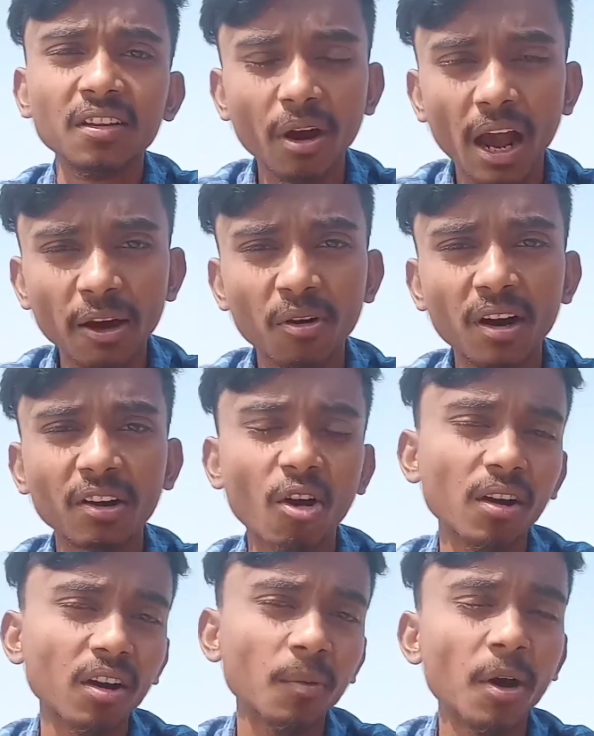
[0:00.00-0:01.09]
I don't want to
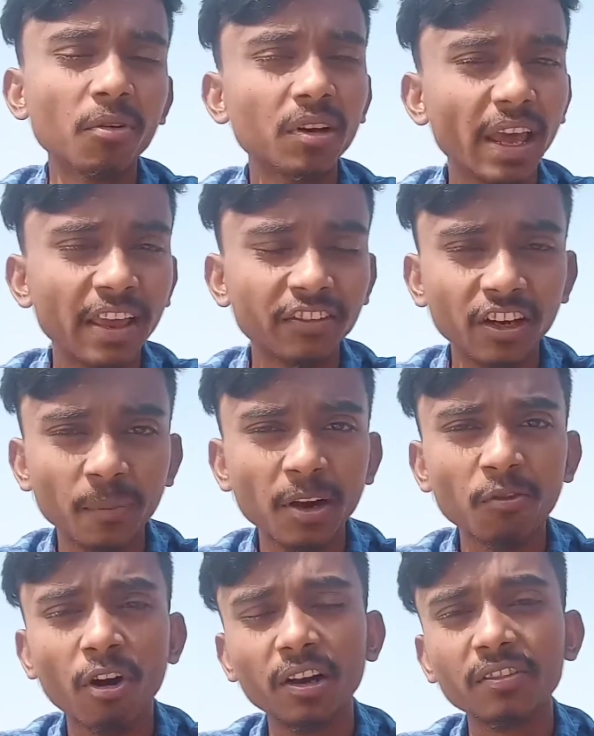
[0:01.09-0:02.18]
talk about HTML,
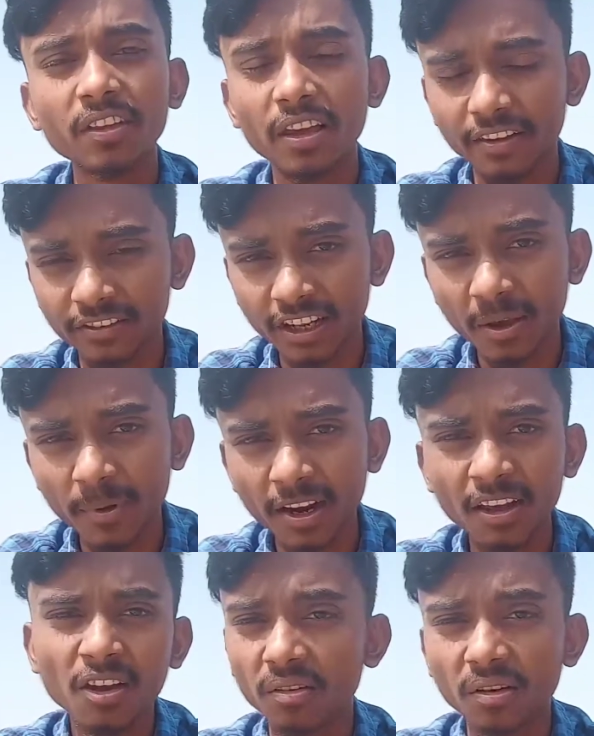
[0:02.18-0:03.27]
what is HTML,
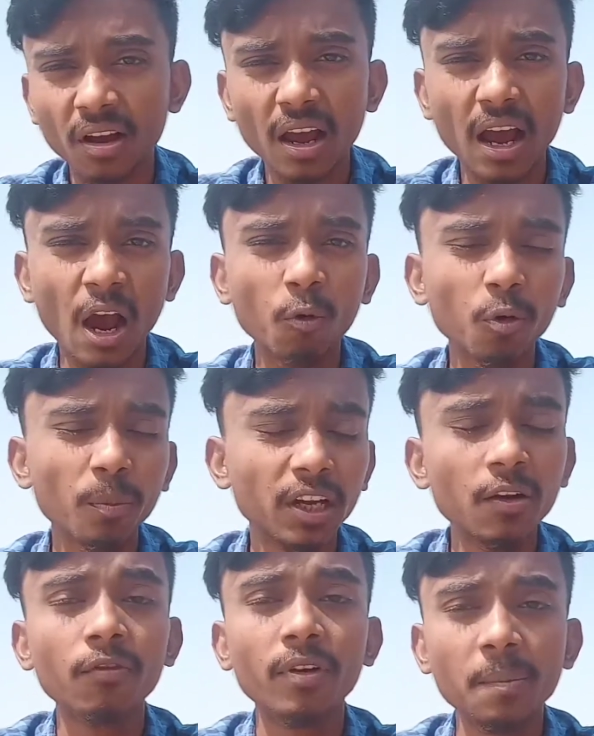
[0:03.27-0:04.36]
how to
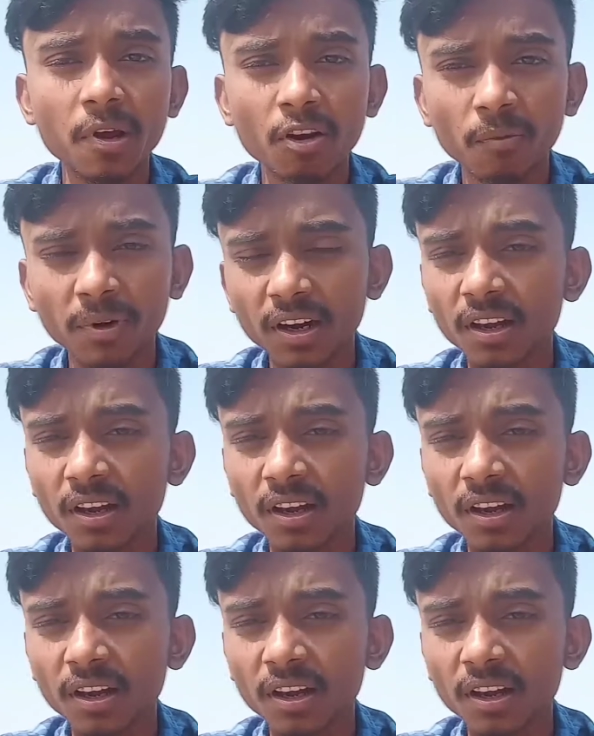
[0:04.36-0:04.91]
become web developer,